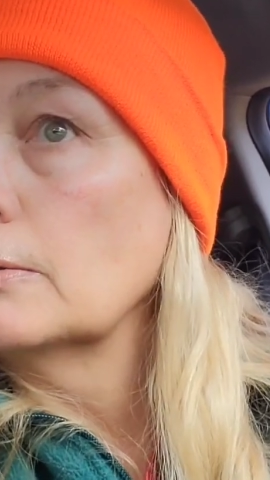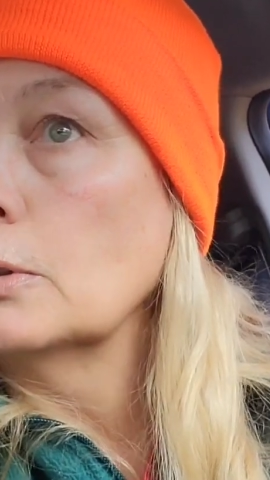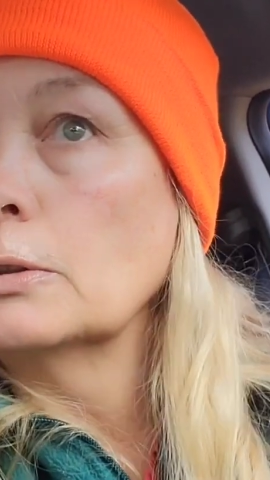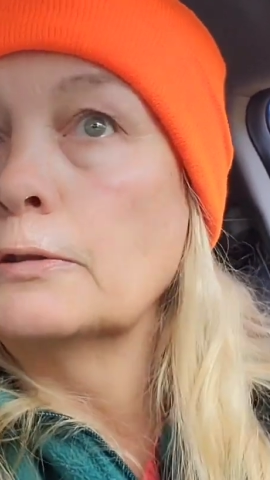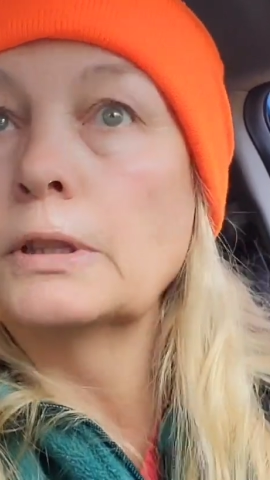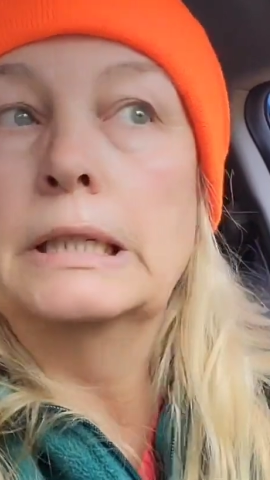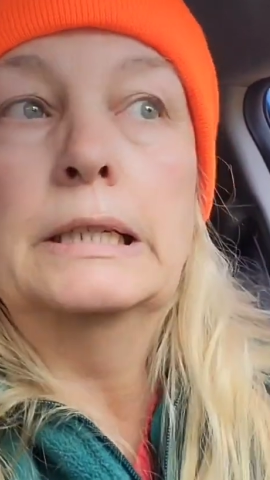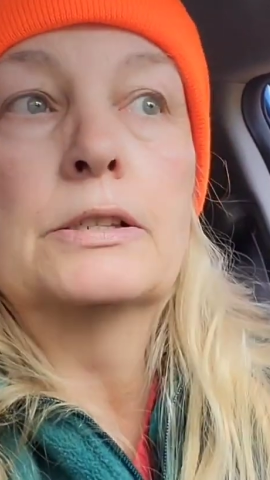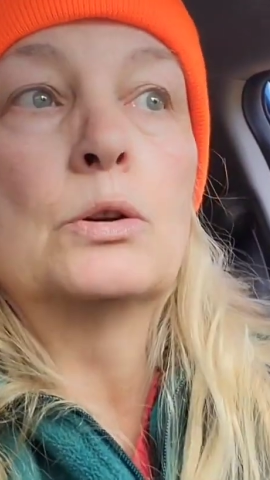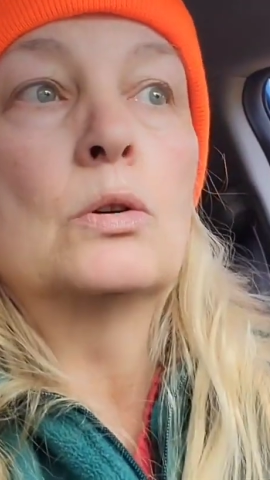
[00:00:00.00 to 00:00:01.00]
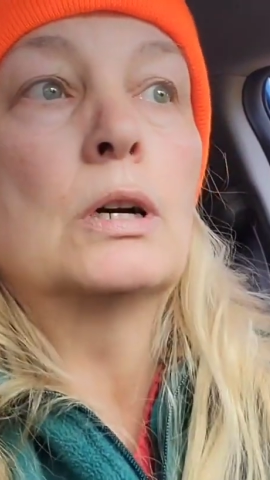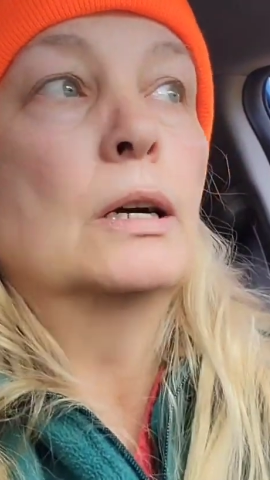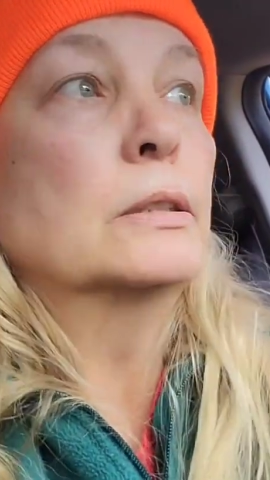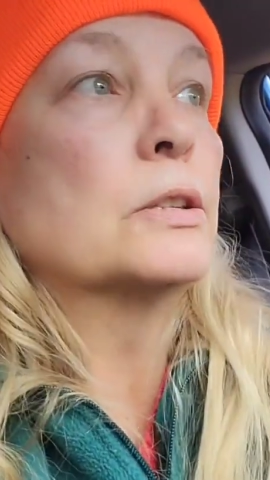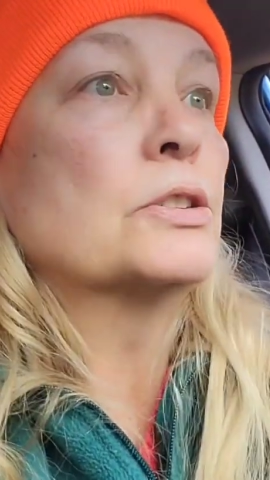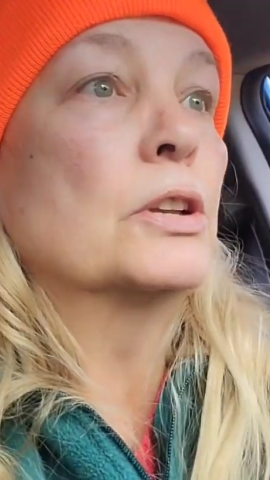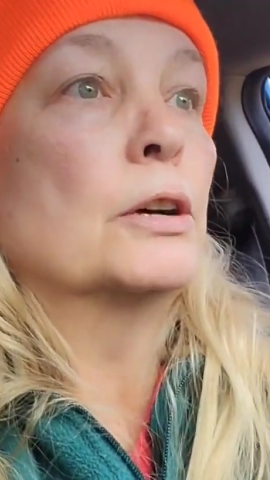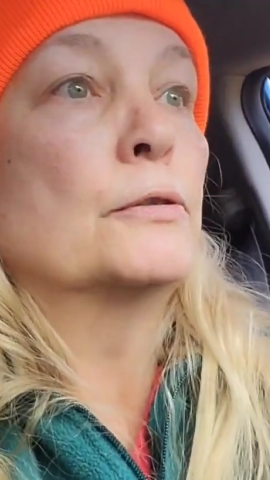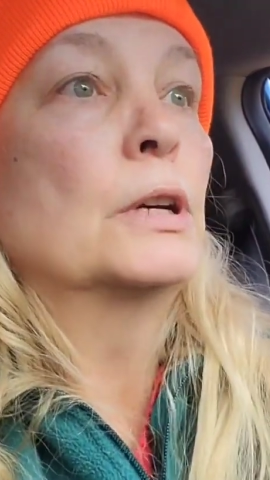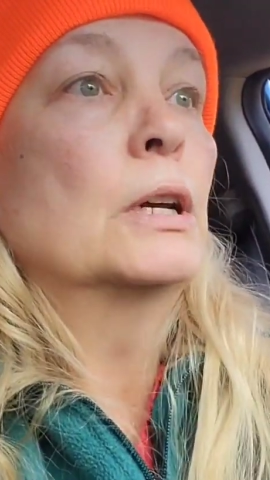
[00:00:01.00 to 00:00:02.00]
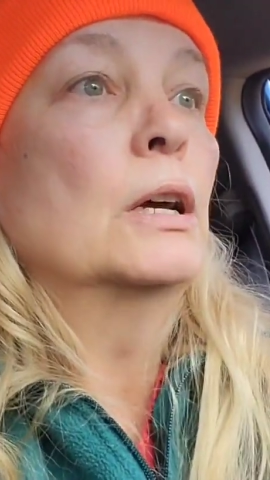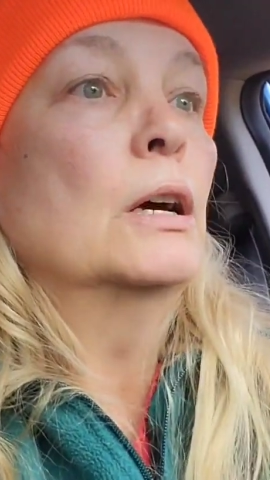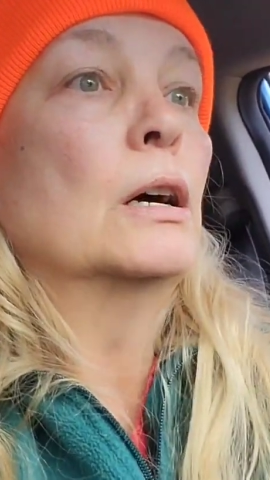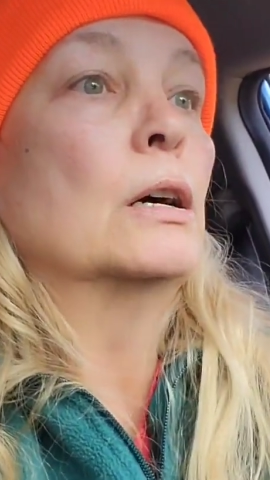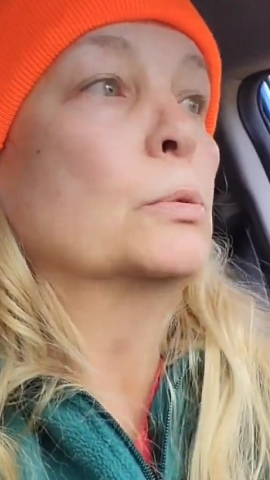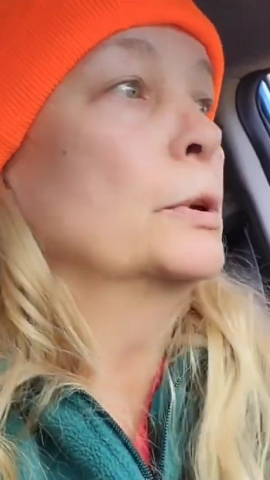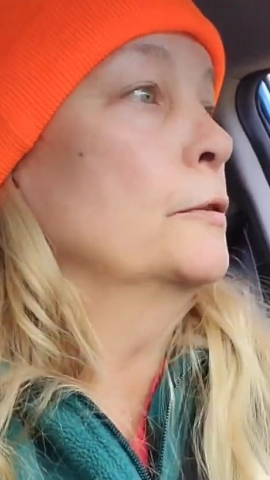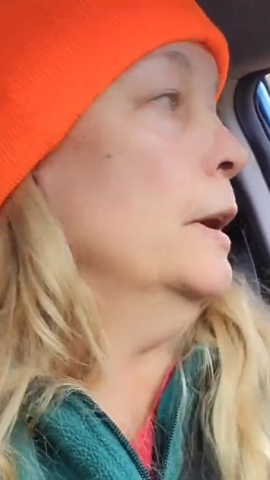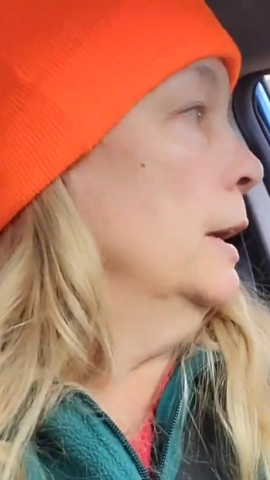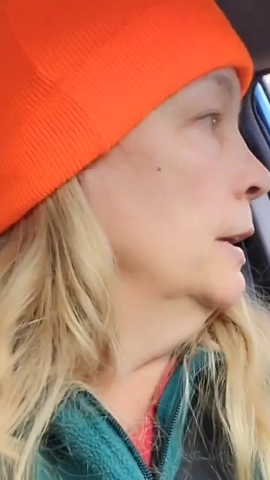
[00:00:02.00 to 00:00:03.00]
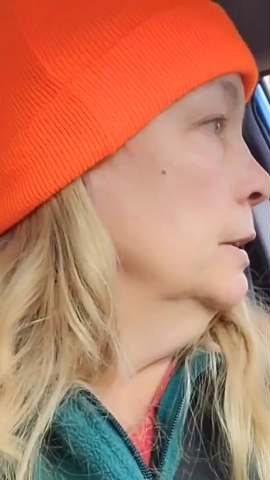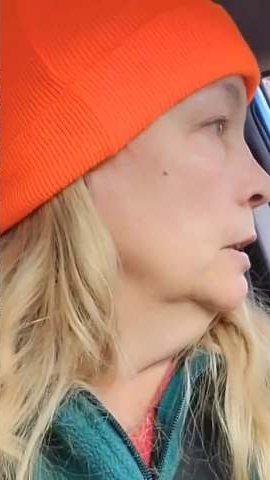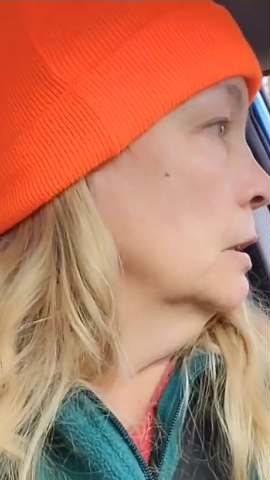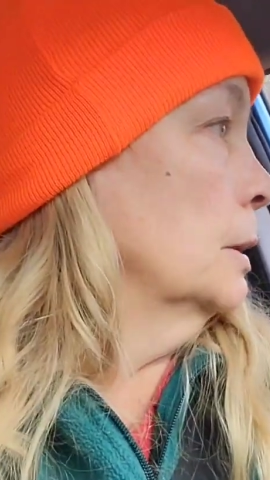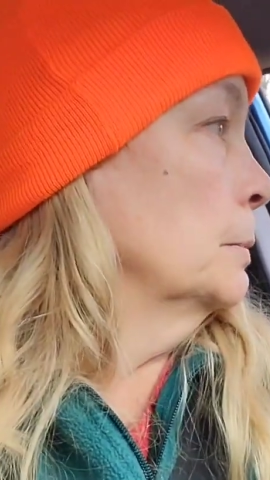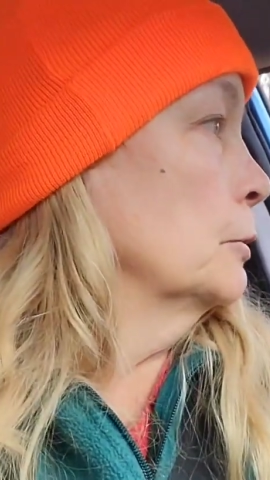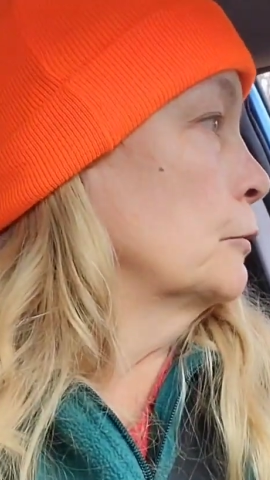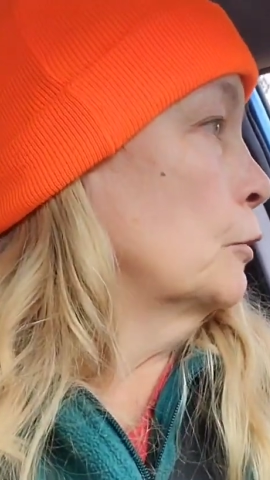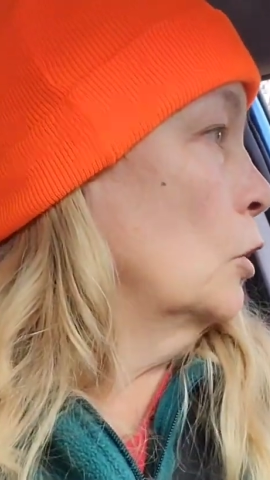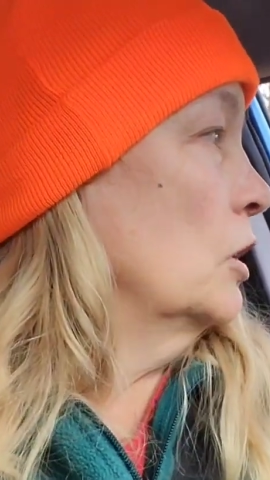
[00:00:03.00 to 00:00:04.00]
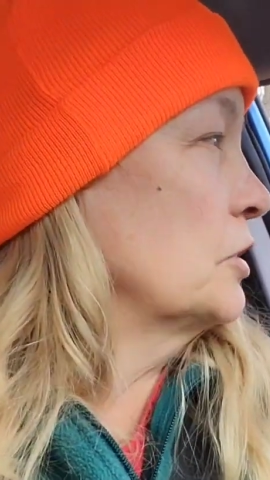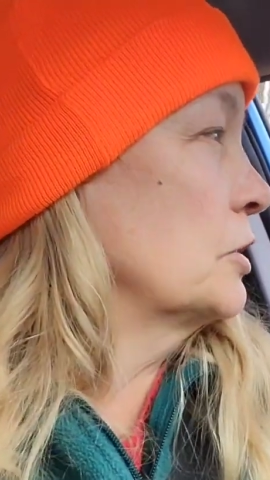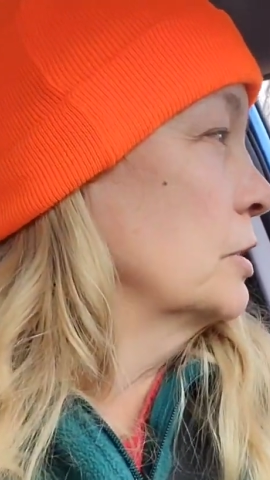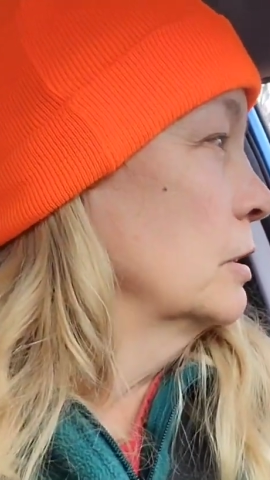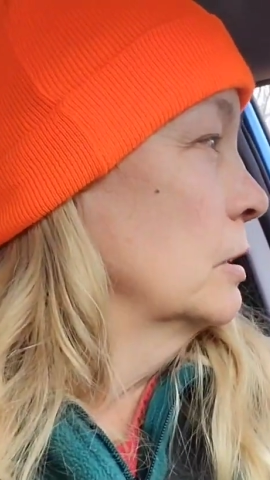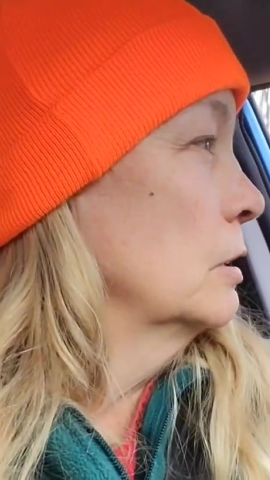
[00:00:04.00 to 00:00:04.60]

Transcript: full of fleas and all kinds of stuff. Uh, we've had a couple of frosts.